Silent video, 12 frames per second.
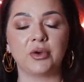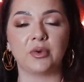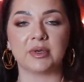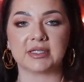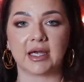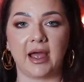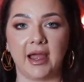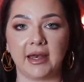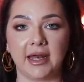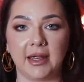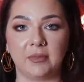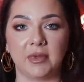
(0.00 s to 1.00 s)
who was a guy
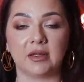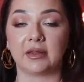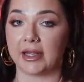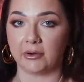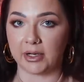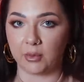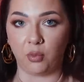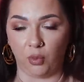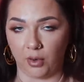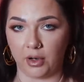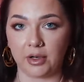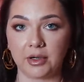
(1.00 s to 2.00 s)
named Larry
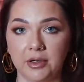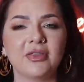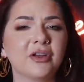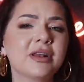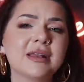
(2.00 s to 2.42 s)
Ward. There